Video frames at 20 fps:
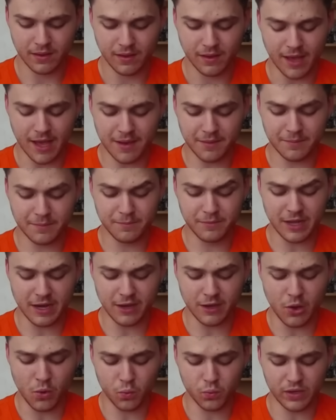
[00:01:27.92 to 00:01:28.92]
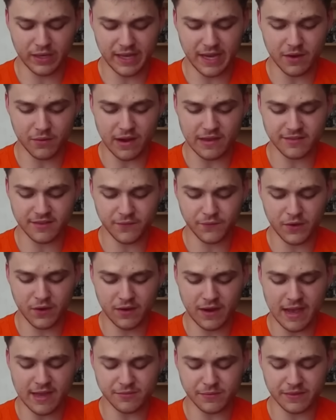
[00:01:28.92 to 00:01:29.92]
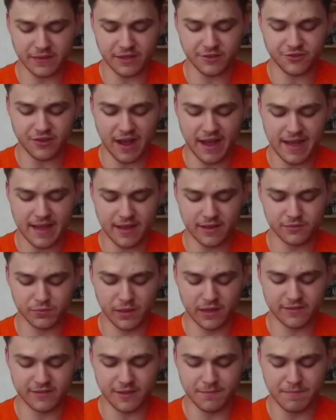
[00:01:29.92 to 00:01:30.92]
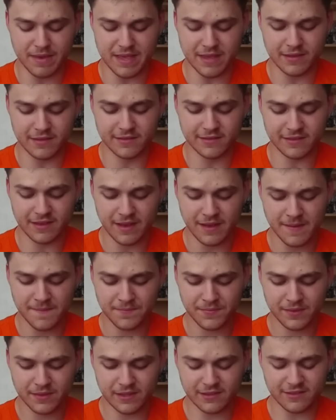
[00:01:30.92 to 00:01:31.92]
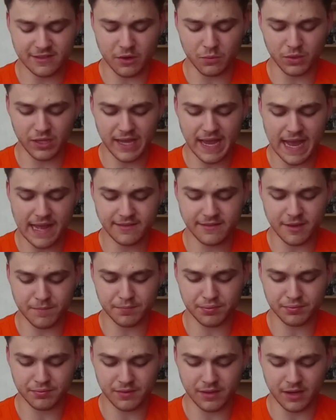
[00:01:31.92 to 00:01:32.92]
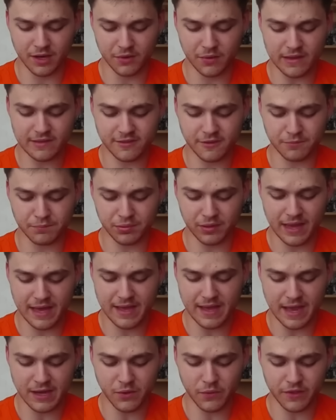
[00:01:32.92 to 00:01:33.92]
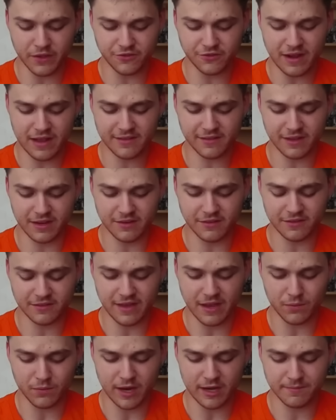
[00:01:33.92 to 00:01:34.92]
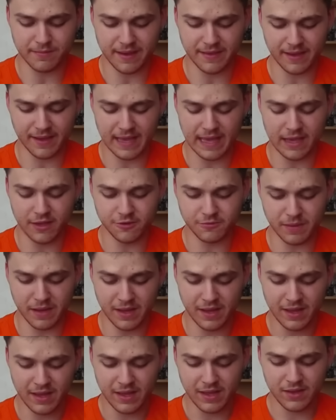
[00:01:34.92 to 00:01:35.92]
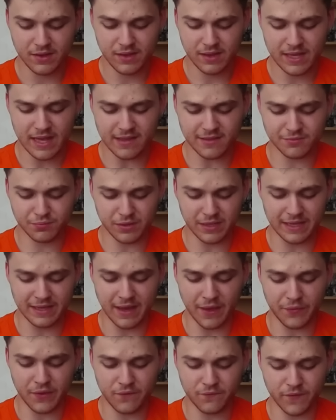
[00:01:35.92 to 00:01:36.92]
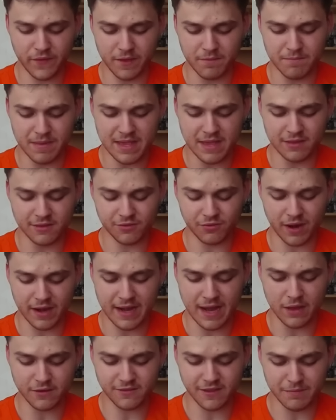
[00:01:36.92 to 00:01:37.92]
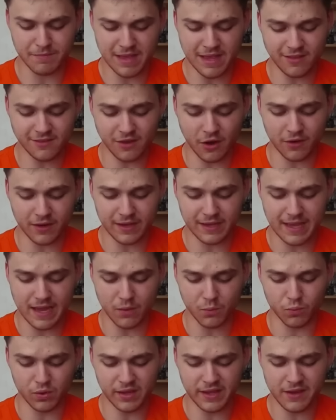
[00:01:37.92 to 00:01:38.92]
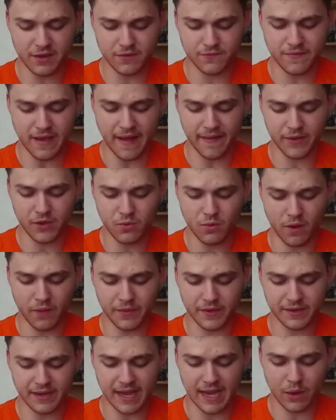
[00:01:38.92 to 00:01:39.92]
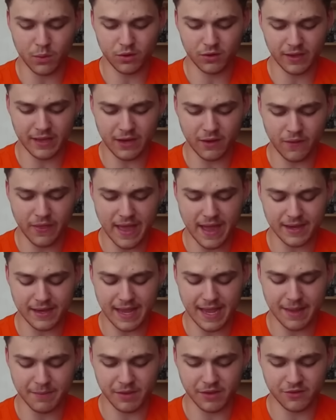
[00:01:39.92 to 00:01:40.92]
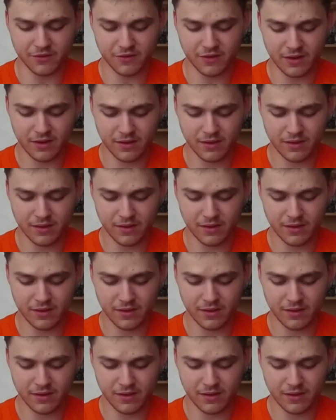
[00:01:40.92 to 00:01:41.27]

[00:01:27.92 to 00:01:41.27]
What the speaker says: I'm going to go really aggressive here, guys, with the giant as well as the minions. This is a really heads-up aggressive play. I know the giant's going to just get wrecked by the cage, but he has really nothing for the minions right now. So the minions are going to get really good value on the tower. Look at all that damage.